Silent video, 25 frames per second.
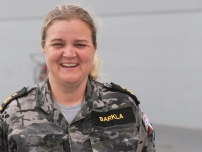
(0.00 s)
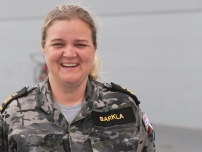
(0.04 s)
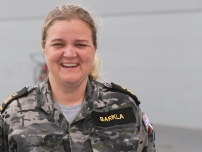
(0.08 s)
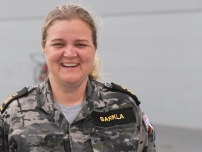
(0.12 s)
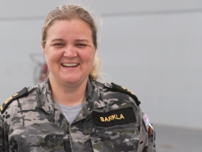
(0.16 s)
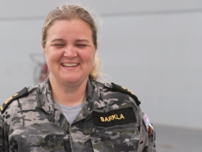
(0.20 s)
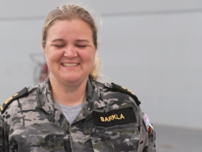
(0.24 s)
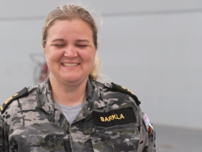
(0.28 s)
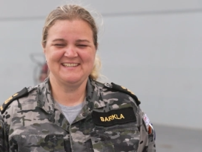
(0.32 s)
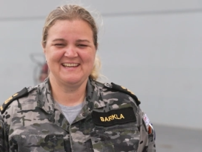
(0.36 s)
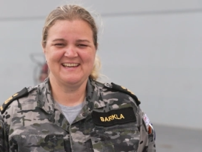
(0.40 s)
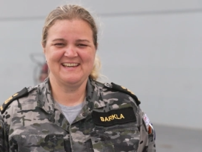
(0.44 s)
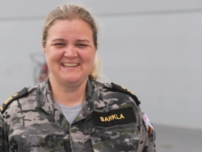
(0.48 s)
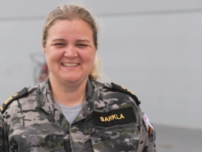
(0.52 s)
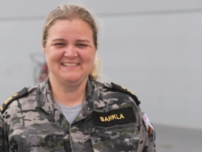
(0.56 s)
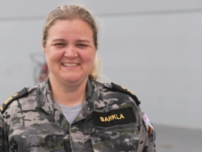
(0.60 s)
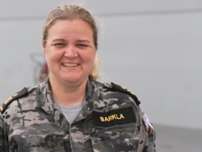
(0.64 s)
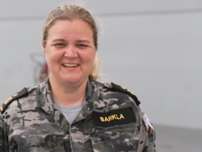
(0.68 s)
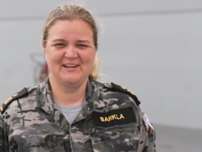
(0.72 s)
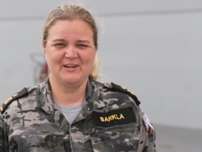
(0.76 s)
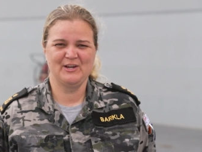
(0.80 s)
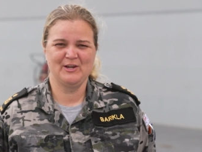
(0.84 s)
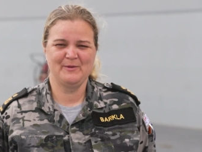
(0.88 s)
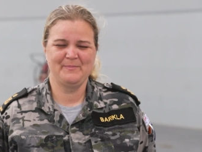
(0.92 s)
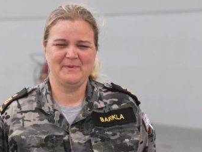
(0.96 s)
Hi Dad,
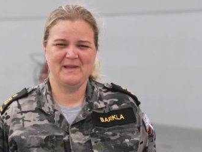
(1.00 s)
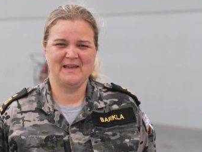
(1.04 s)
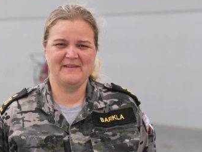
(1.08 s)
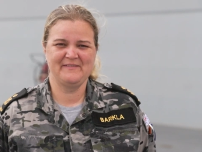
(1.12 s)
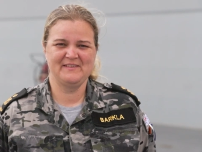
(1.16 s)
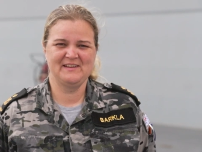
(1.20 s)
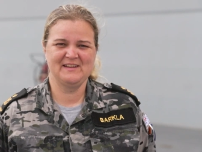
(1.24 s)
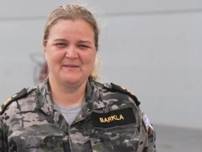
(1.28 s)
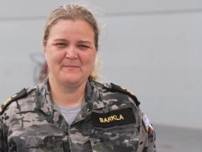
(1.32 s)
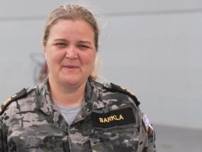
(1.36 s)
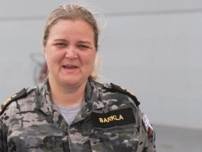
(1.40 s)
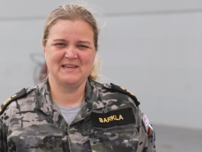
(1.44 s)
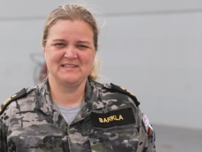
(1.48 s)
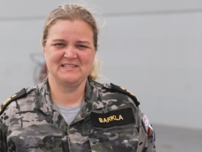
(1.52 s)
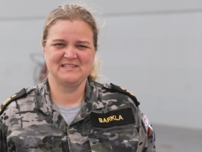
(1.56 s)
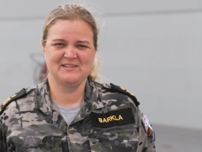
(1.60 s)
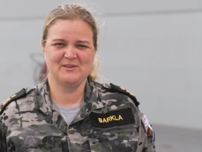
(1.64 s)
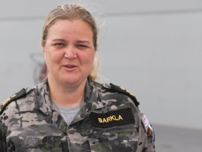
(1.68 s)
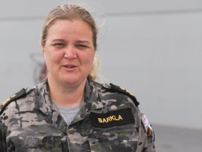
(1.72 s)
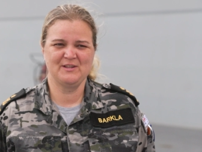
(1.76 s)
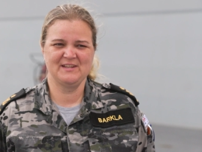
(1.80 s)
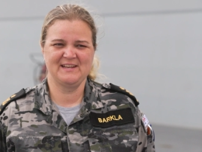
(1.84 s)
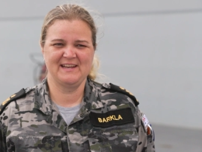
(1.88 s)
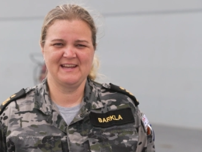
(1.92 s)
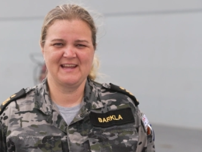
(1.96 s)
I hope you're having an amazing
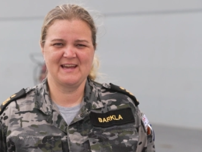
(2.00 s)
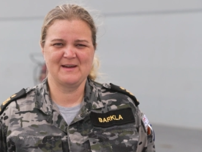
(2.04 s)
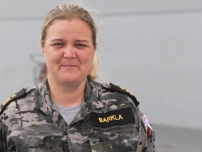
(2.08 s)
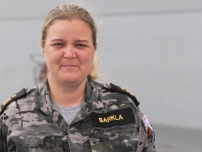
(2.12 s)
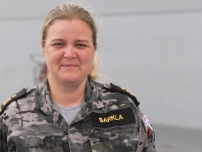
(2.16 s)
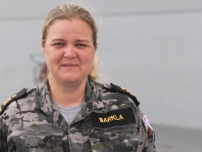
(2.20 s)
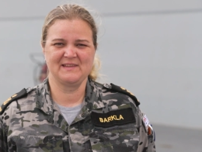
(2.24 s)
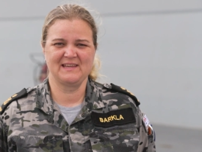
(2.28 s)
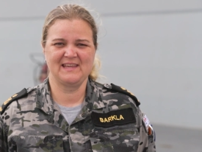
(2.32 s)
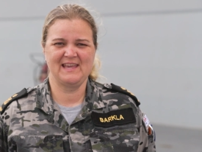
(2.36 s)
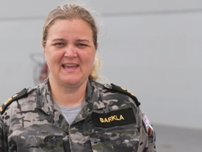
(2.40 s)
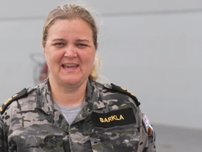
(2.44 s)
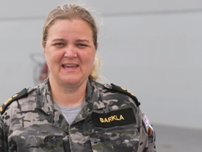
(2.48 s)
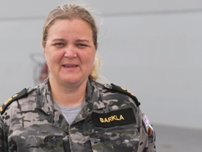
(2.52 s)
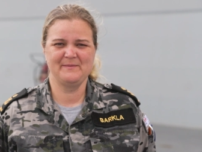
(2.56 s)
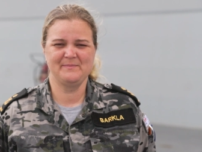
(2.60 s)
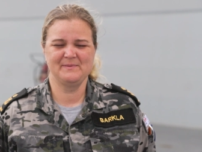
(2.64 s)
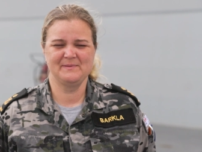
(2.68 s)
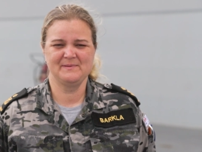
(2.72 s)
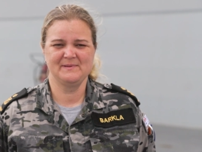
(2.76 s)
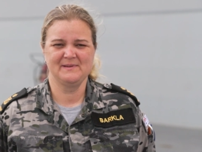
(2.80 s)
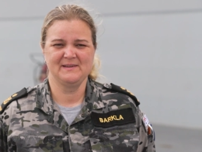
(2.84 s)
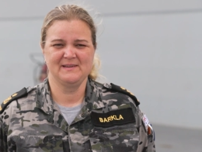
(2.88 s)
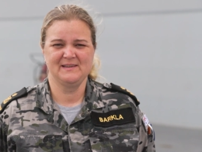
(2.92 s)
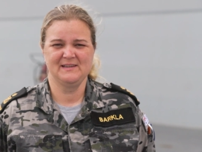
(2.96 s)
holiday up on the Cape.
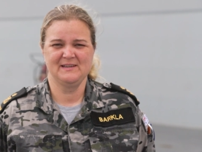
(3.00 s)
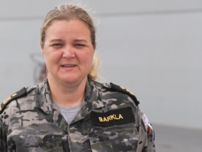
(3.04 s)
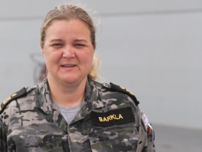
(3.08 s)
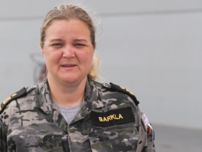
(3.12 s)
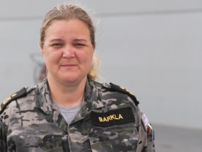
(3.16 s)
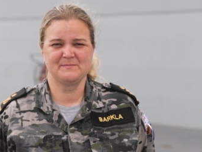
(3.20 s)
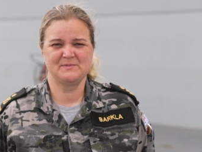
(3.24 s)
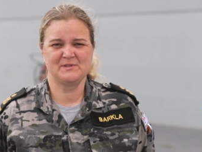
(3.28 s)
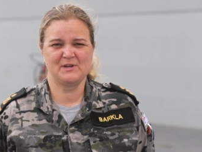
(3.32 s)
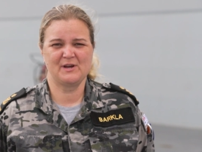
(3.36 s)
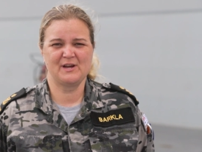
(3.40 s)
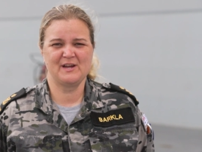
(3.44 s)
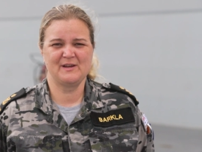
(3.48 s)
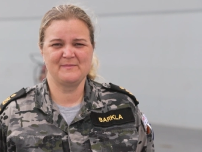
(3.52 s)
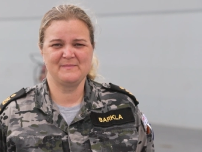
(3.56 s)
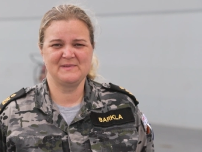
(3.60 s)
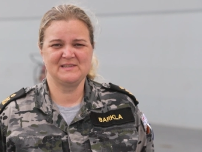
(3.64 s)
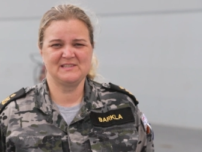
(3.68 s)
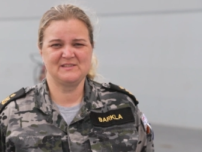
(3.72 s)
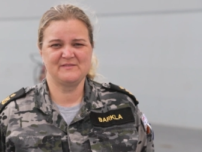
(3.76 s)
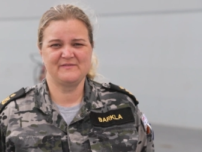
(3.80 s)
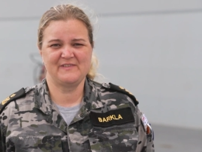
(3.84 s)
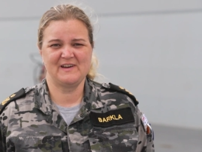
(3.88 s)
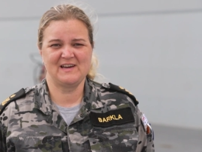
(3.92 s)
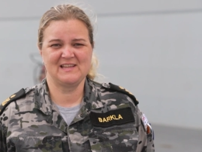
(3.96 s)
I'm sorry I
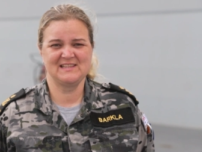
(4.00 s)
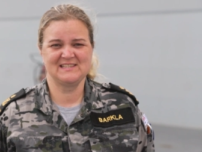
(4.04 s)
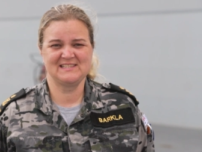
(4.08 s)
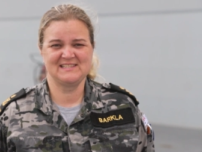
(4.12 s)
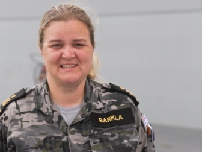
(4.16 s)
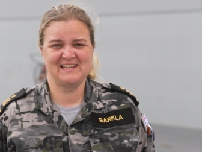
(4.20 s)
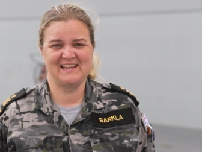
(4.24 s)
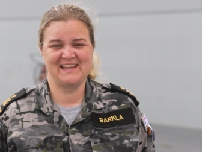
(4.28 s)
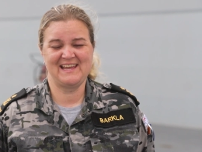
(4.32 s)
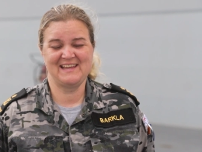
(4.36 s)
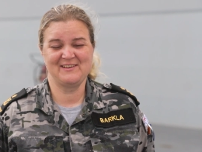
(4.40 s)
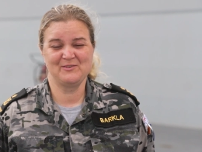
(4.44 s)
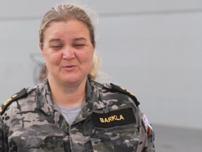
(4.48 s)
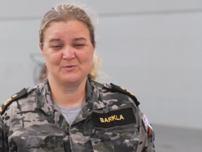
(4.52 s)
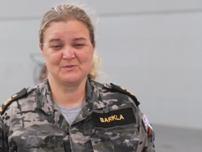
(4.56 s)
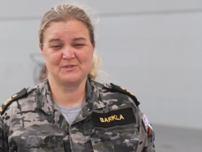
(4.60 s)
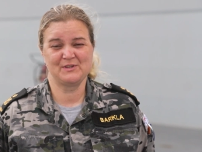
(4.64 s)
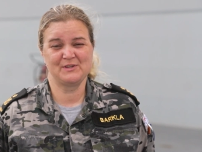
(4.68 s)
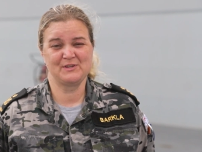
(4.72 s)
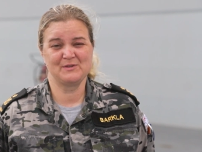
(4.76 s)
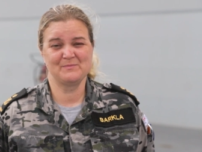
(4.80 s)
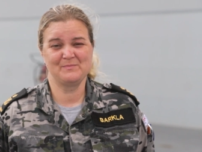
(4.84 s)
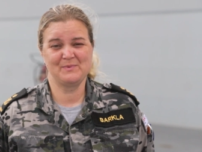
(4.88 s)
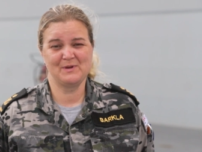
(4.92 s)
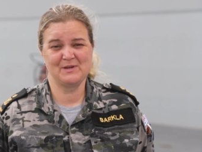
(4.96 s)
missed Father's Day and also
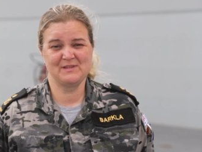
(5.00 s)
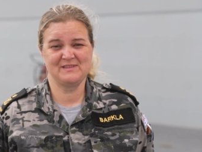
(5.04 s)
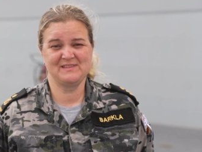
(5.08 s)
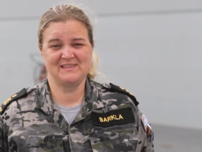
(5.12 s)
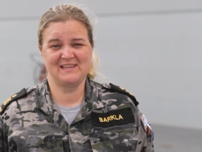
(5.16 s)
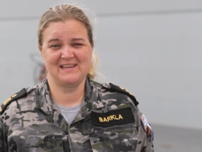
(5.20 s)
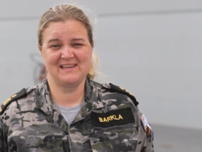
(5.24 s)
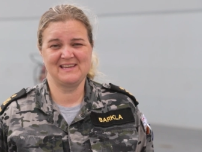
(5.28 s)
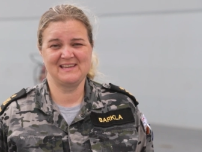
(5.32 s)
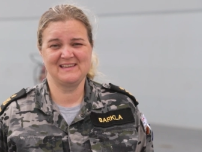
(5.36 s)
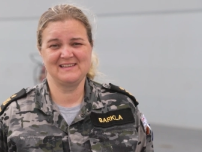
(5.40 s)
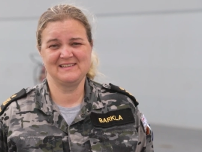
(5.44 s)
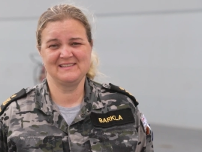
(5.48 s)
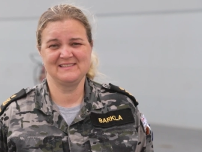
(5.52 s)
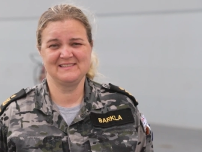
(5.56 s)
your birthday.